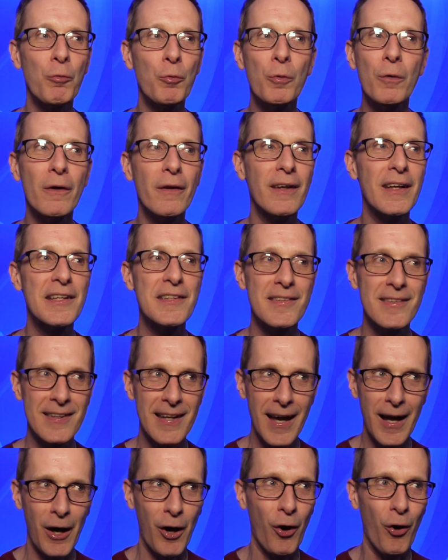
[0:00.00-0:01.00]
really
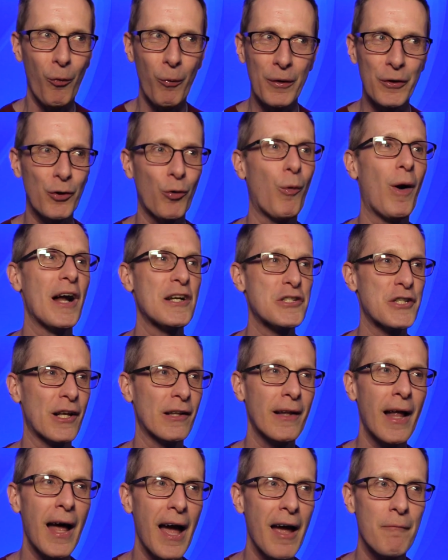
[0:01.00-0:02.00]
tell when you're watching
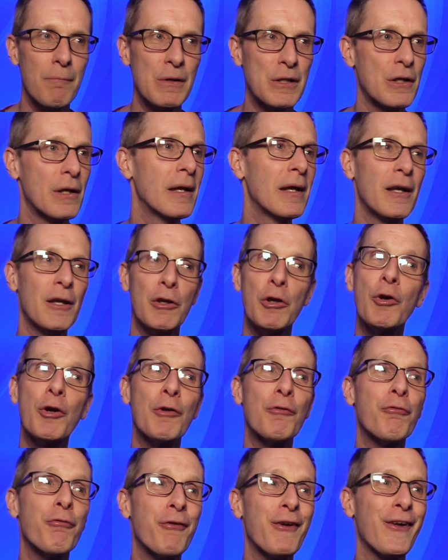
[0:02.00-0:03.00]
live, but you
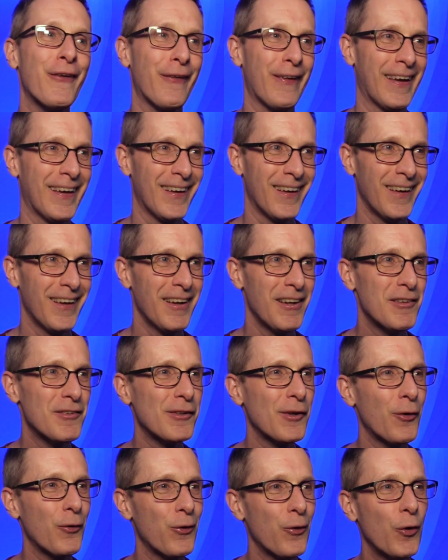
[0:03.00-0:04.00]
can feel it.
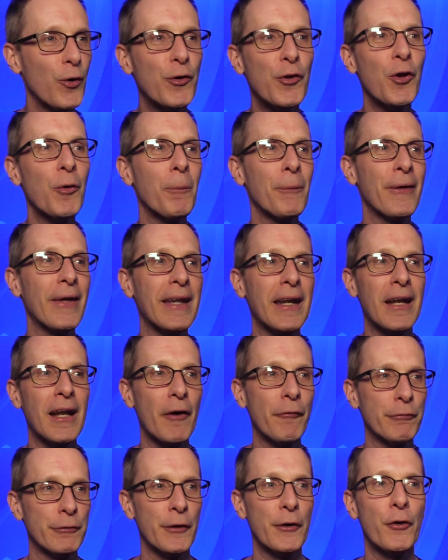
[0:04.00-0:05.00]
So you accumulate
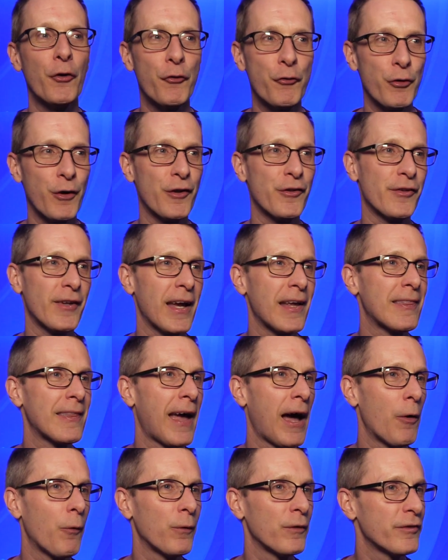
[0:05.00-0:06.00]
enough little tricks like
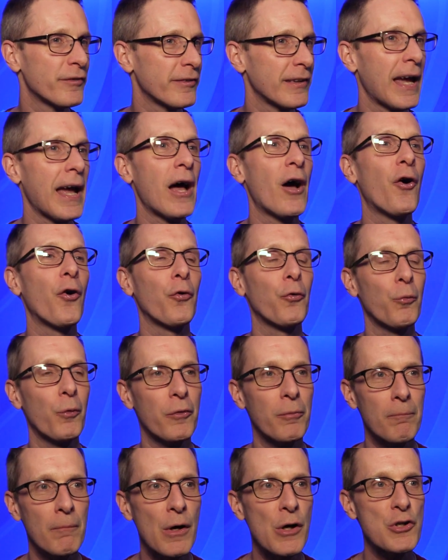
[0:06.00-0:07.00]
that with sound,
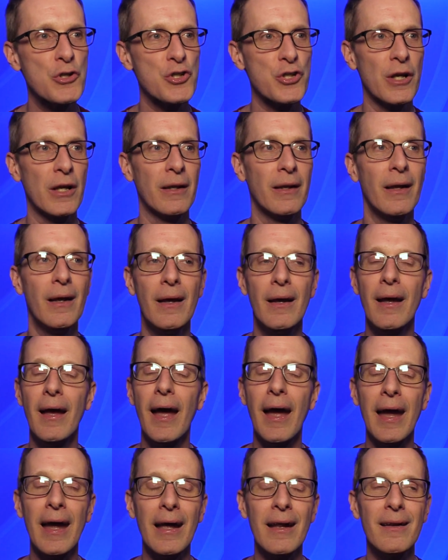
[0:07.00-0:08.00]
with motion,
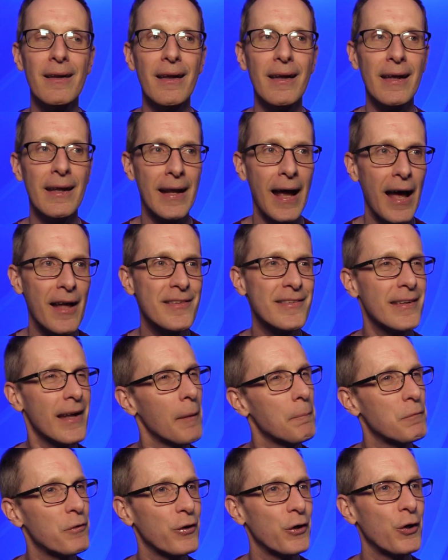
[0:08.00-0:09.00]
and it adds
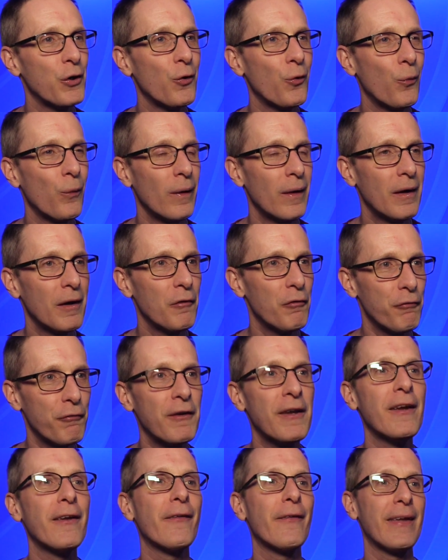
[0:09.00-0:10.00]
up to you
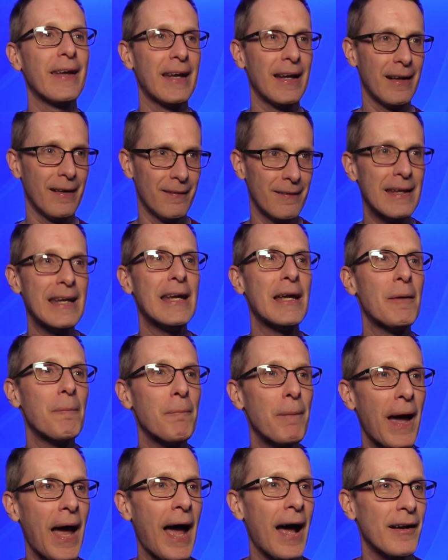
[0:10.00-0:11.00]
feeling the
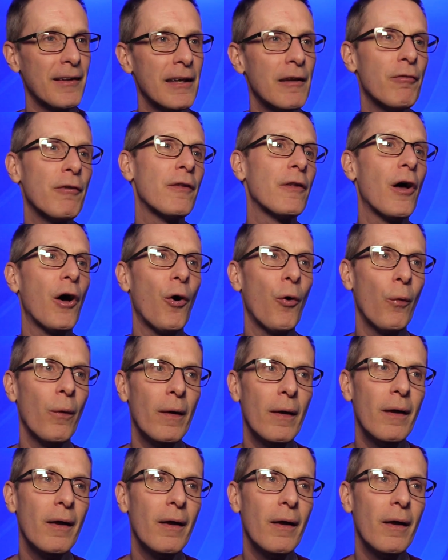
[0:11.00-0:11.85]
impact, even though